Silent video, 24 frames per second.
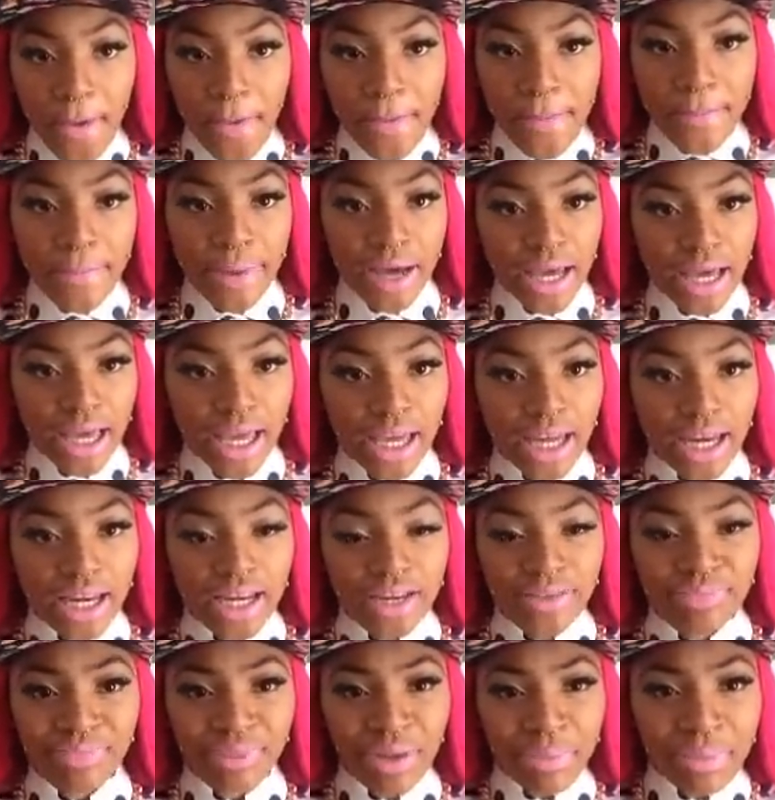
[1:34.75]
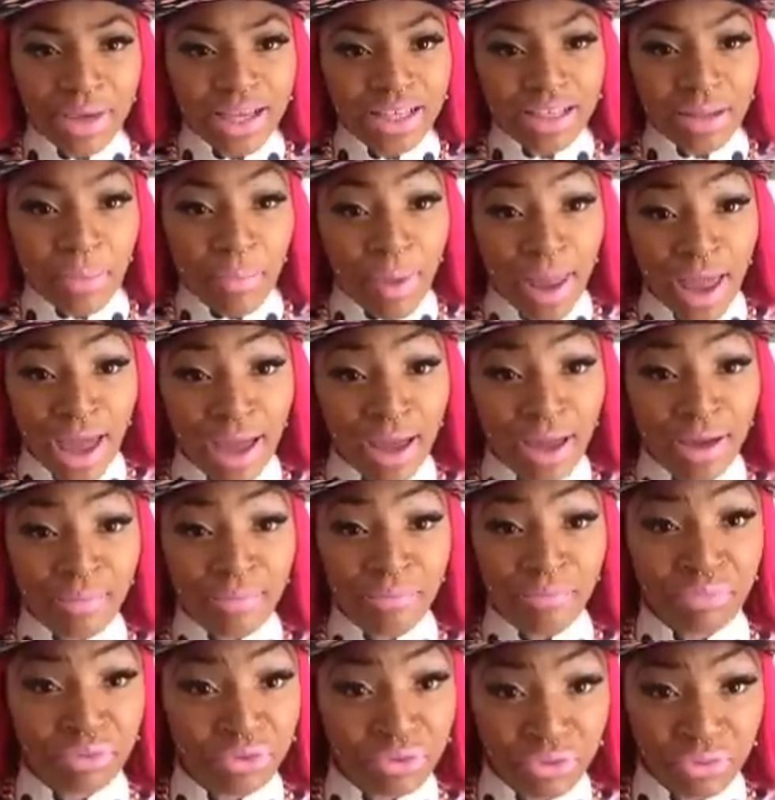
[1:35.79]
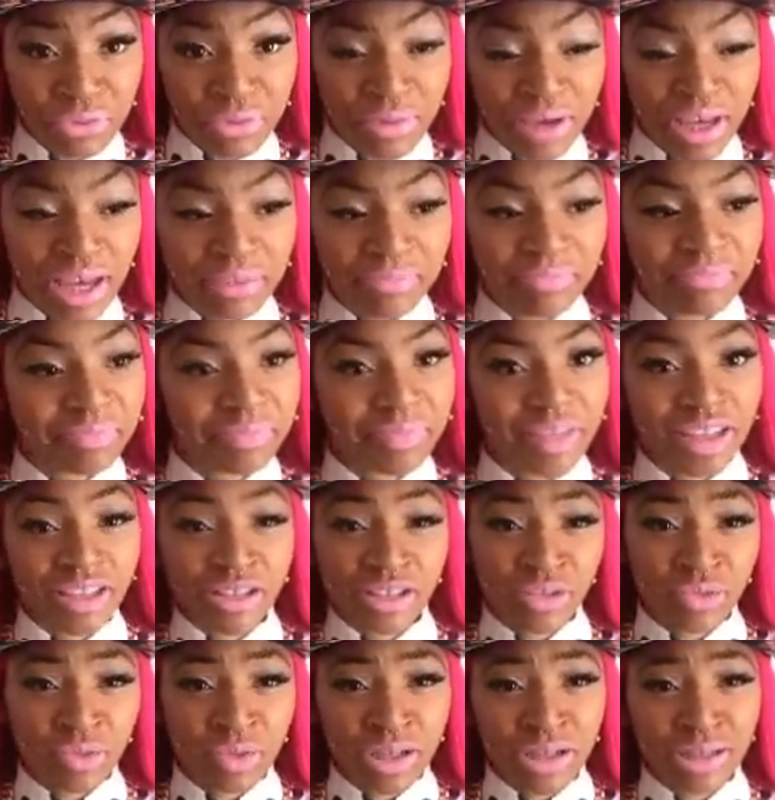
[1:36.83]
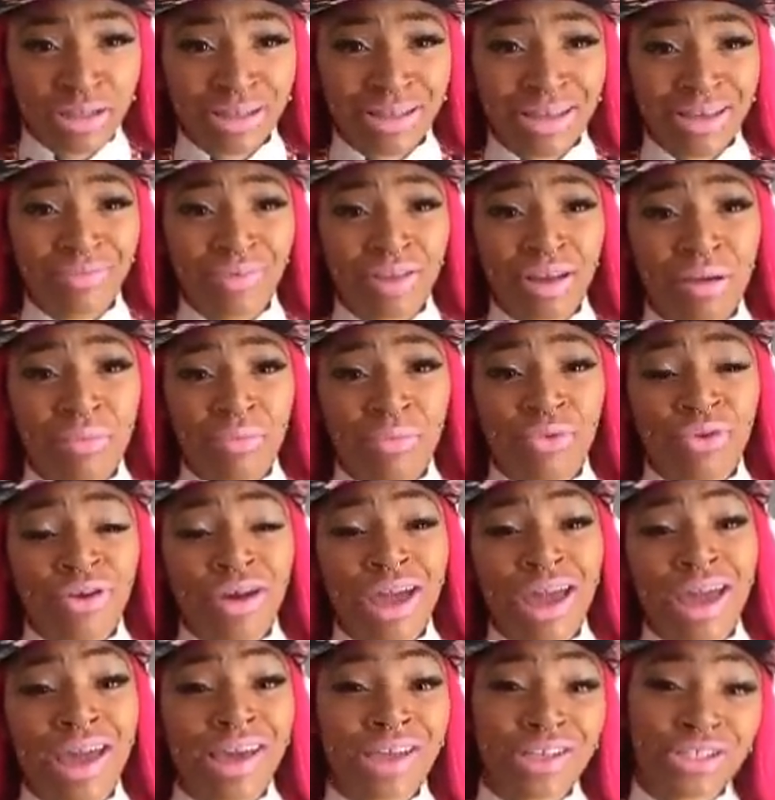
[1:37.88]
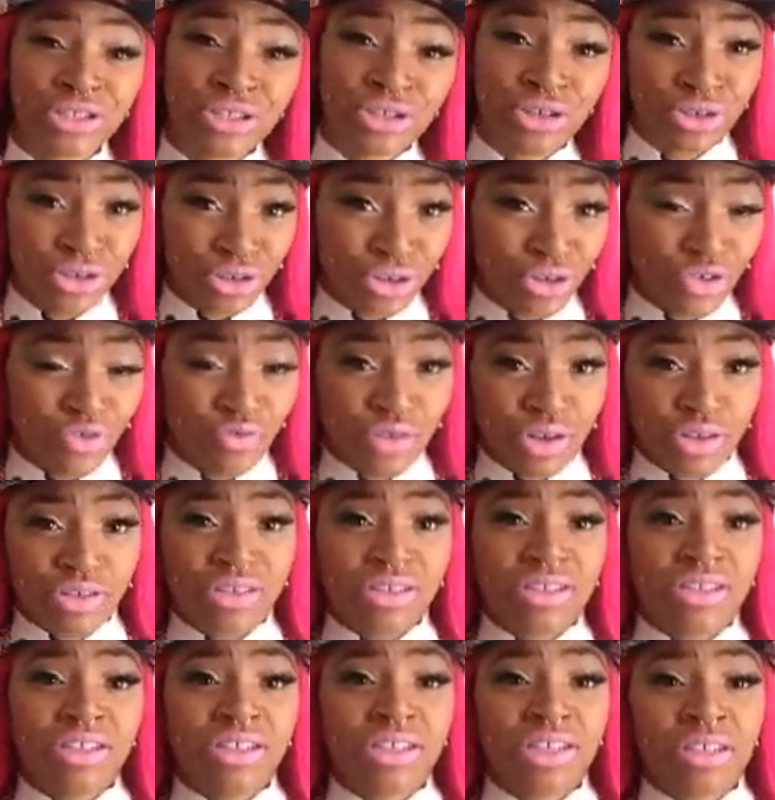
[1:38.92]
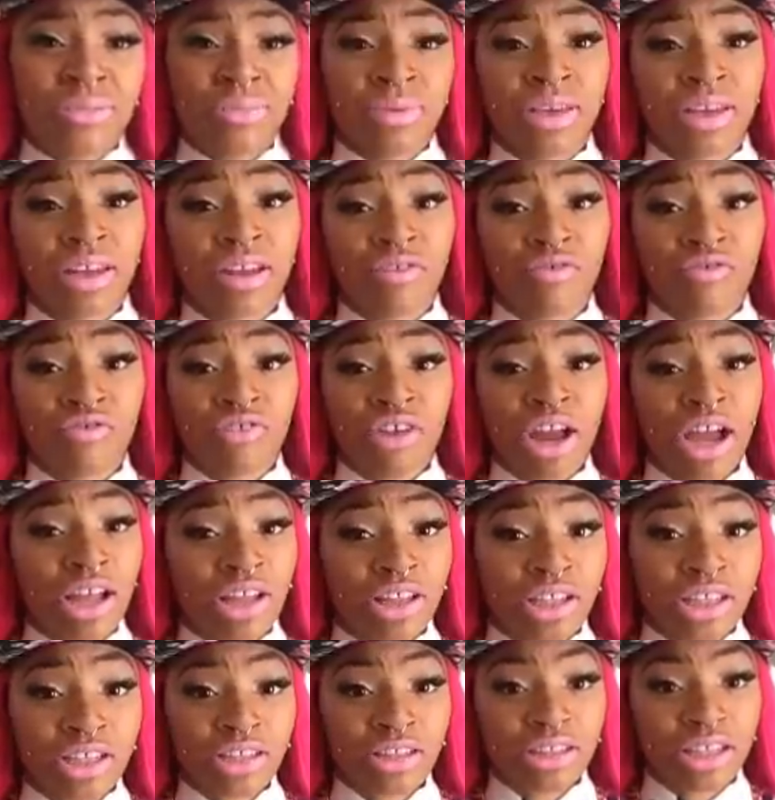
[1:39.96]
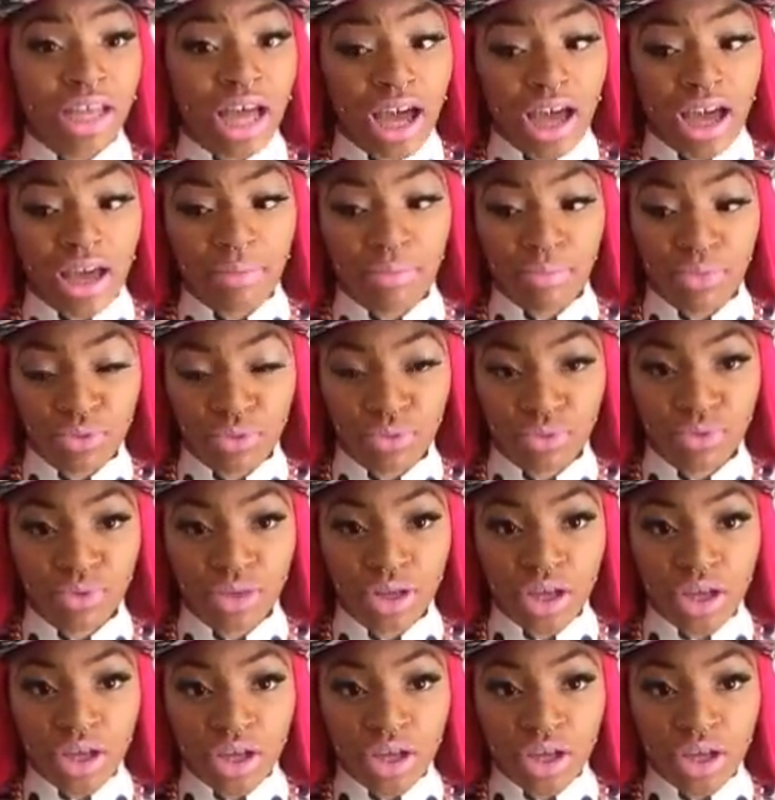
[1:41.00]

But I mean it's a black boot, but I just wanted to give it a more edgier look versus just being a regular thigh boot.